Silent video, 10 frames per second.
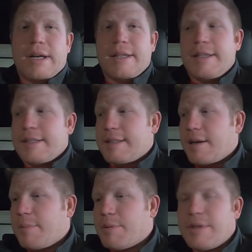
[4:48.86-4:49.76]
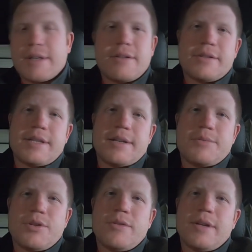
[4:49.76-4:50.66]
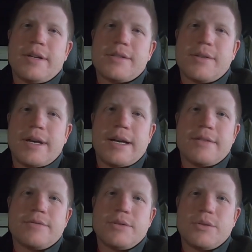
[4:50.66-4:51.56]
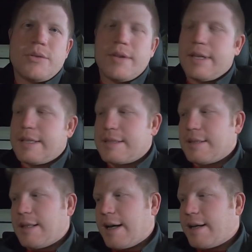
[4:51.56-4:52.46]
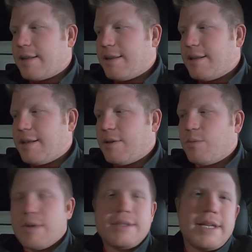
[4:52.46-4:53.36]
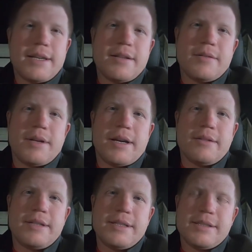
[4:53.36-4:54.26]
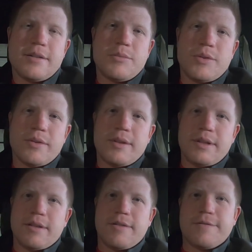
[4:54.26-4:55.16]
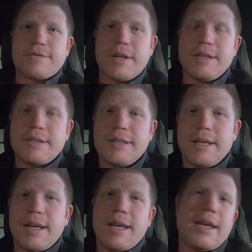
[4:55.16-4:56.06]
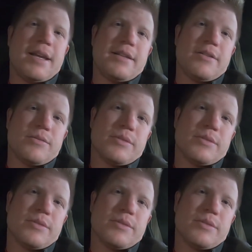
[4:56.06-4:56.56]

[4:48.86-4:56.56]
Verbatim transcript: In this particular setup too, they also have really cool things like the 110 outlets. They're both in the front and the